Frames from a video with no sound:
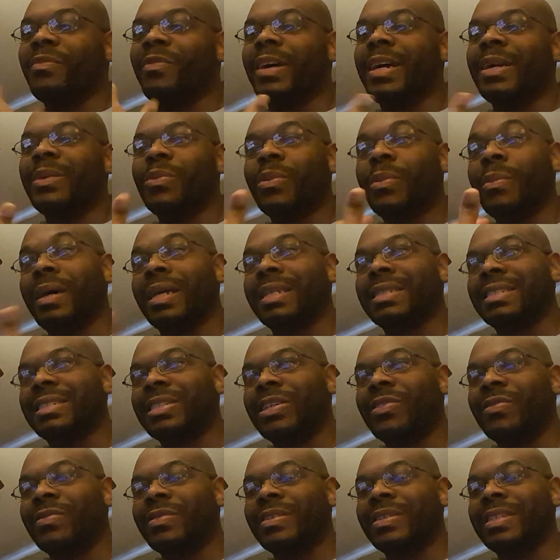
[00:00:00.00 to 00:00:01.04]
fighting with
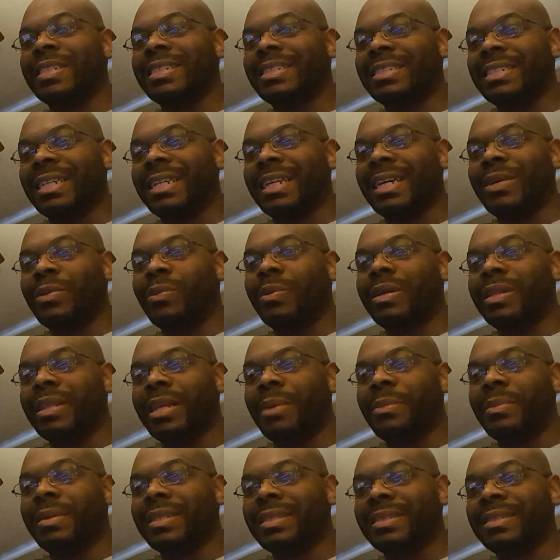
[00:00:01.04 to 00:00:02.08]
myself on the inside, like whether
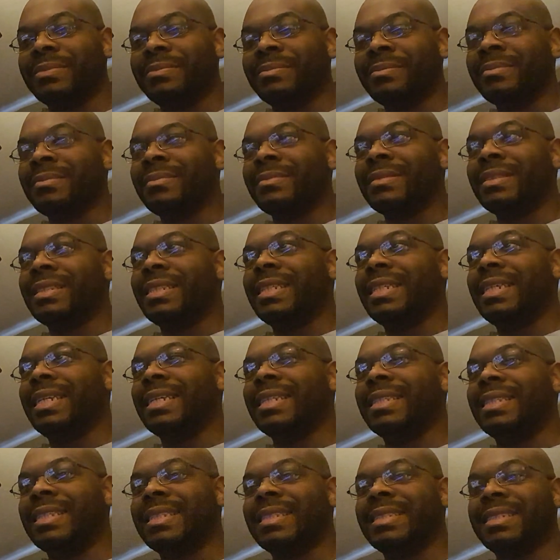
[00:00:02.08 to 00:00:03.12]
I'm gonna
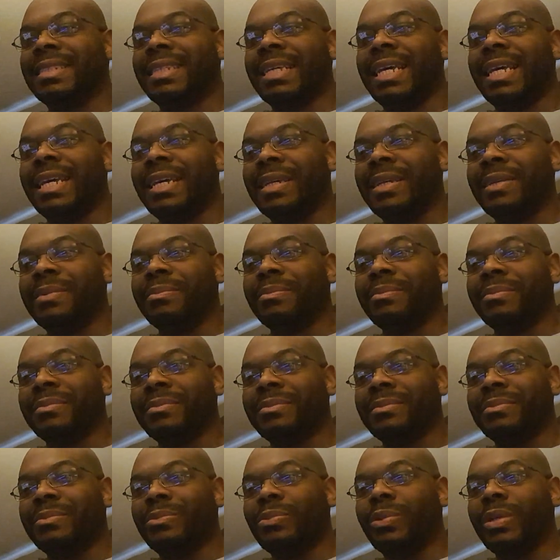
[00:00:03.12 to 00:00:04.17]
get this game
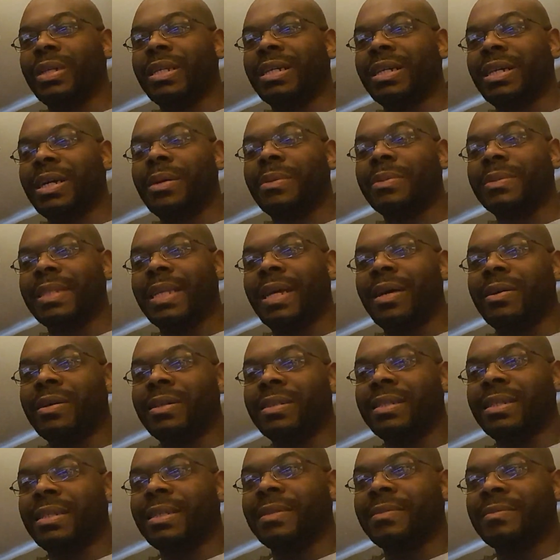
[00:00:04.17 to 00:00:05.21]
when it comes out
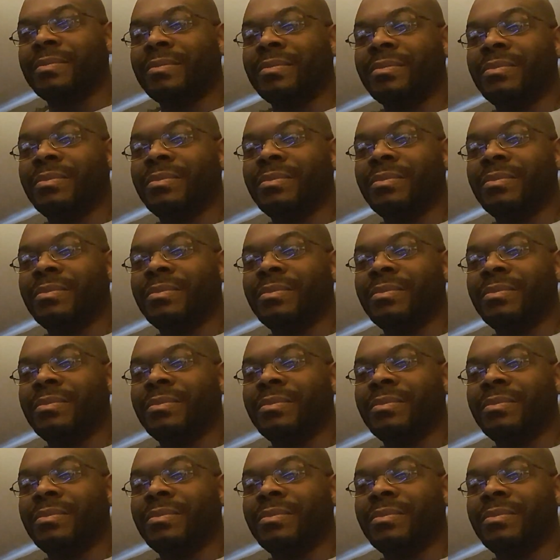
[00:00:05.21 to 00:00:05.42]
or not.